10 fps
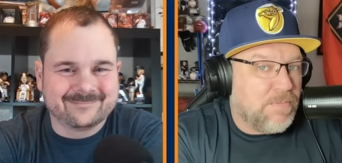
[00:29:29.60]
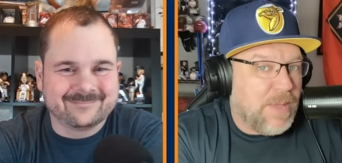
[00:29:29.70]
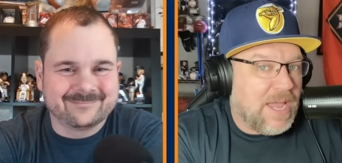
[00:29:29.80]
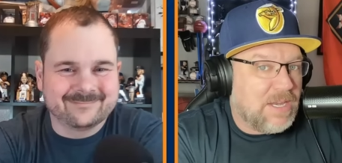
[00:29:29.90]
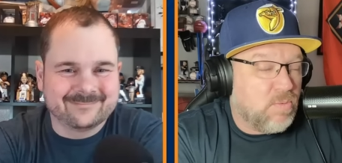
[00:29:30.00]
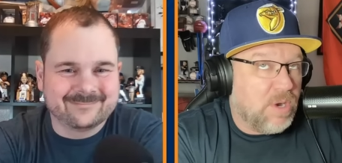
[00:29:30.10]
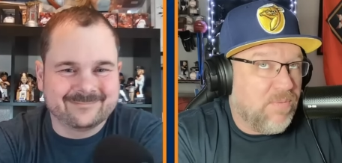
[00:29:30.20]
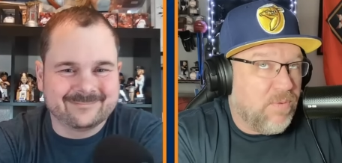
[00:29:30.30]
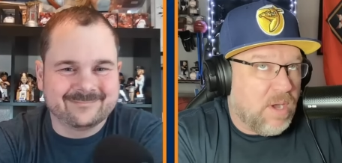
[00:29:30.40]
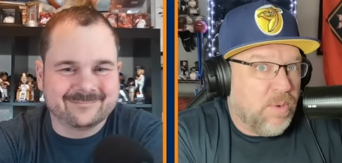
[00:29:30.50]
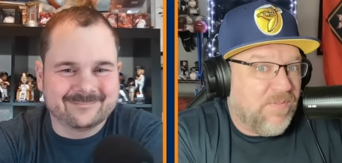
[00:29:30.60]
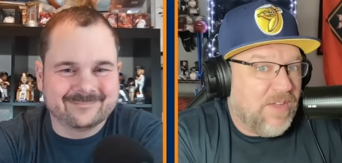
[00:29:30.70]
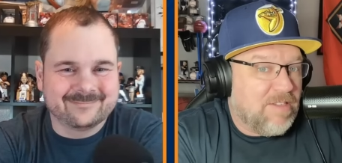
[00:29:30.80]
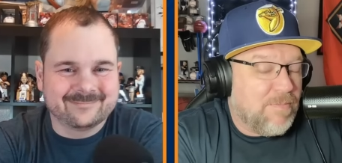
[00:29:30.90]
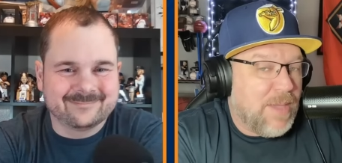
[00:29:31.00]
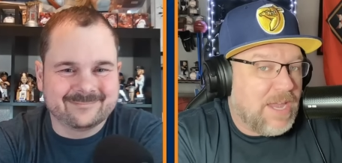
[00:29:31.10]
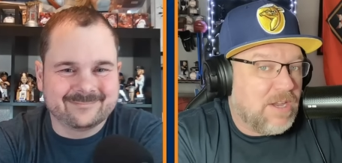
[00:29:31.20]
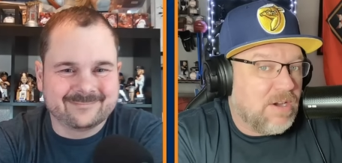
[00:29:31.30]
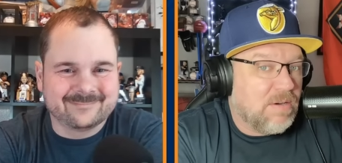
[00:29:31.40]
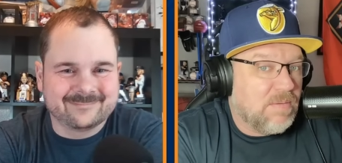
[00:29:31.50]
Speaker 1: bad? What if what if he has a bad
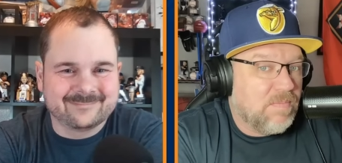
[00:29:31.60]
year,